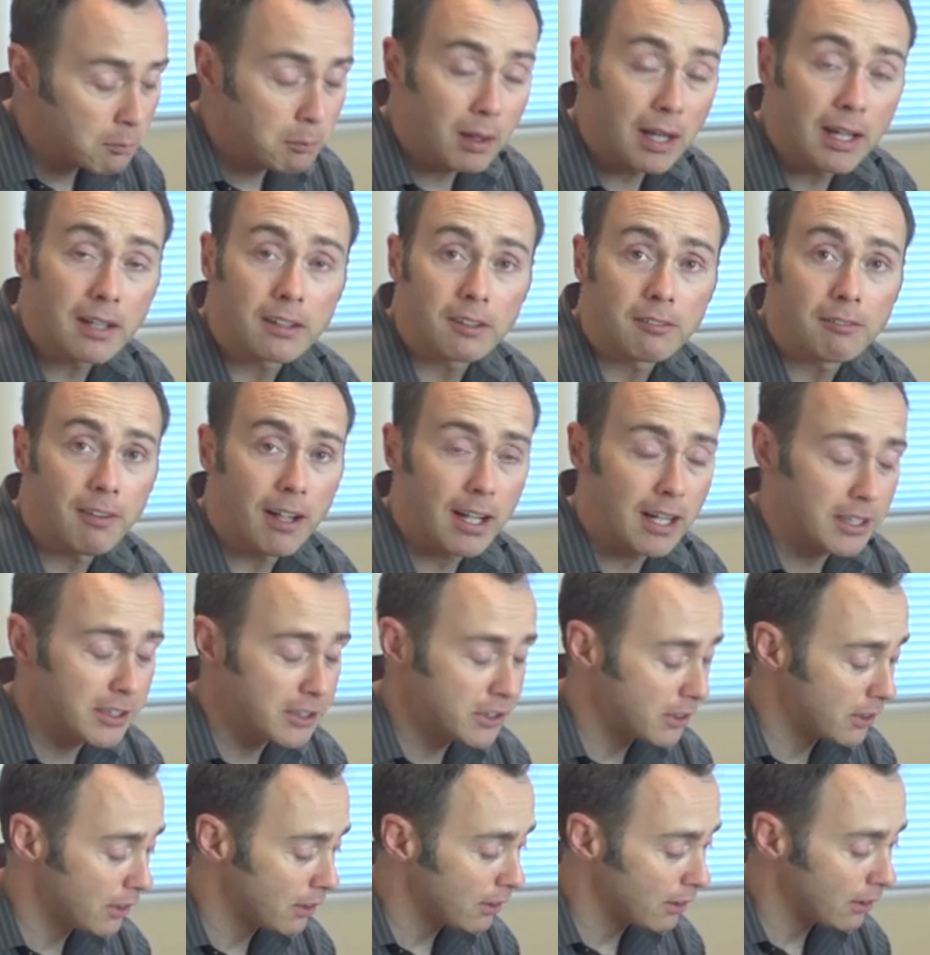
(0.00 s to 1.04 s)

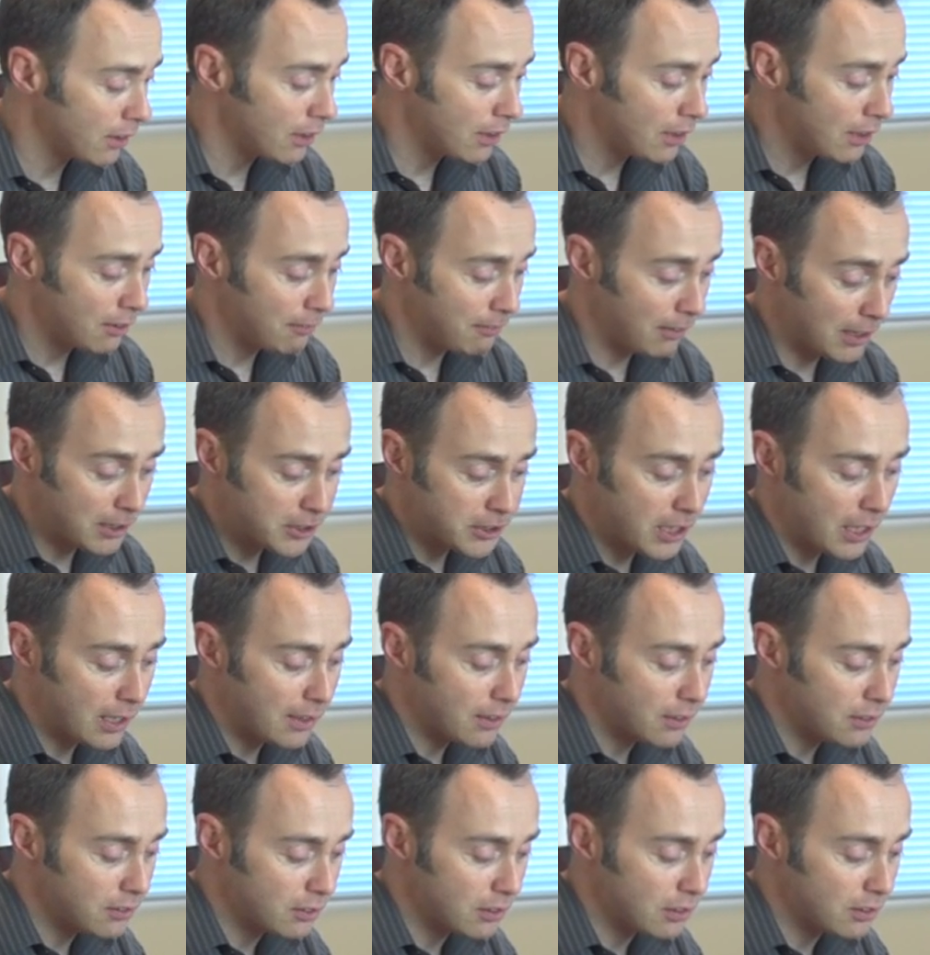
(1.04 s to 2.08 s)
Plantar
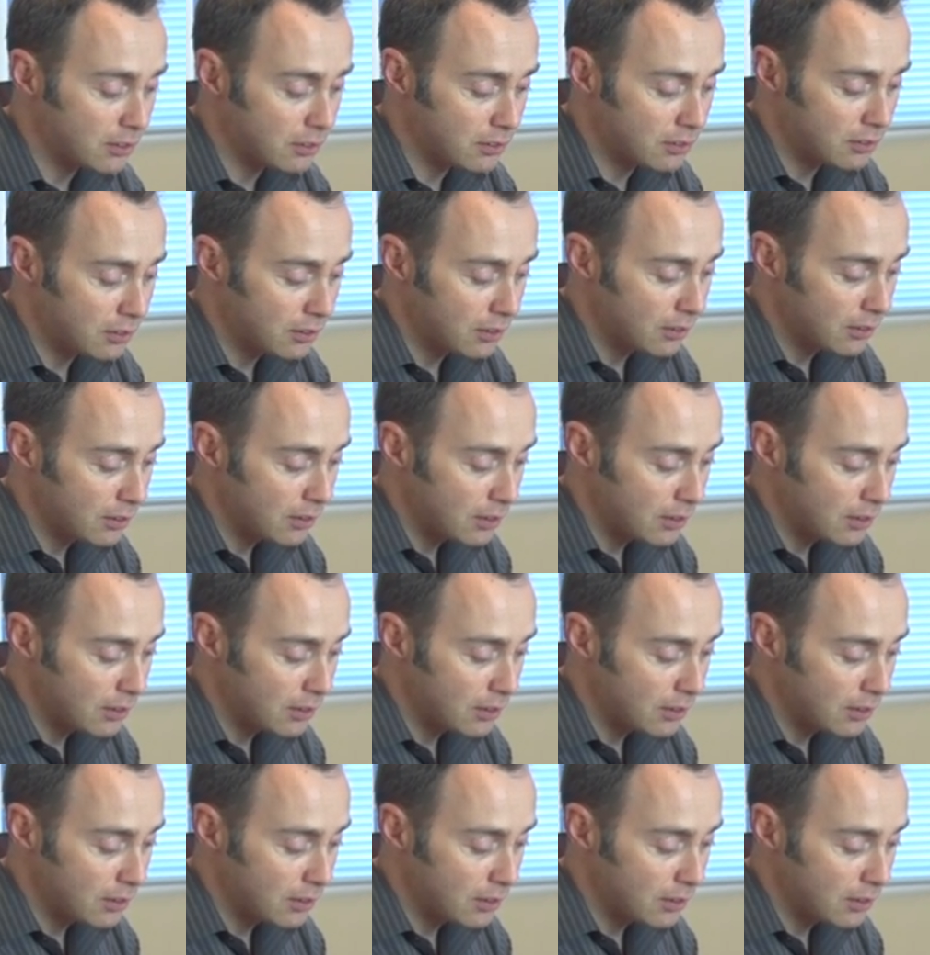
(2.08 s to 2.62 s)
fasciitis is